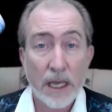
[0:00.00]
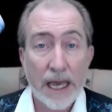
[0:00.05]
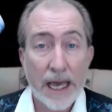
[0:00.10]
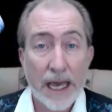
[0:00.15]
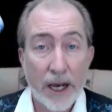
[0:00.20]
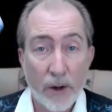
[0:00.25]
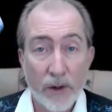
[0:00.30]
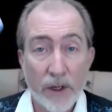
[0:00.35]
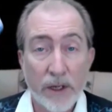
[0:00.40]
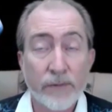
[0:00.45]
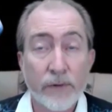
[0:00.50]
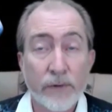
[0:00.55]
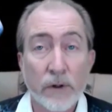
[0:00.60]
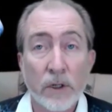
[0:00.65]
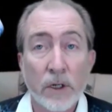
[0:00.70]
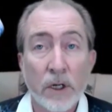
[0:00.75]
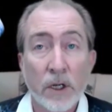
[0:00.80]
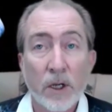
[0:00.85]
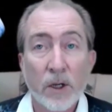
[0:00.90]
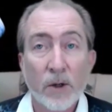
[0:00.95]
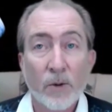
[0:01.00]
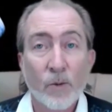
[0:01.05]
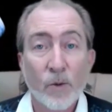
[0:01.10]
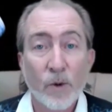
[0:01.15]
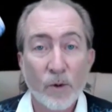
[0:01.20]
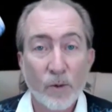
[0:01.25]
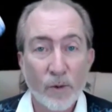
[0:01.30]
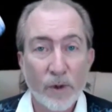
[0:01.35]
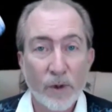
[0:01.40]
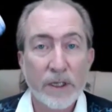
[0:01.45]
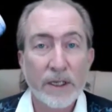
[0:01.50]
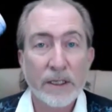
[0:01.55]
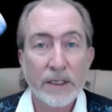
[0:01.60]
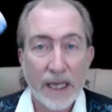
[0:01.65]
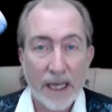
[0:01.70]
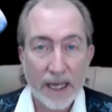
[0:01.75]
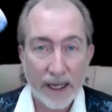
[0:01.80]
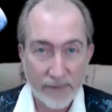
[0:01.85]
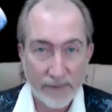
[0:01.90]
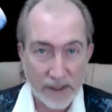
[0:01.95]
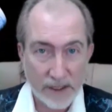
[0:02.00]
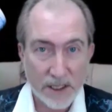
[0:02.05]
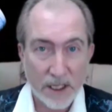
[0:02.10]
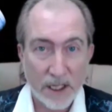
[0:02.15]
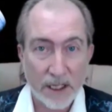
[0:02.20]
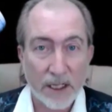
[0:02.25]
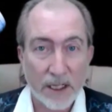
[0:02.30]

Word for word: However, we're willing to have these kind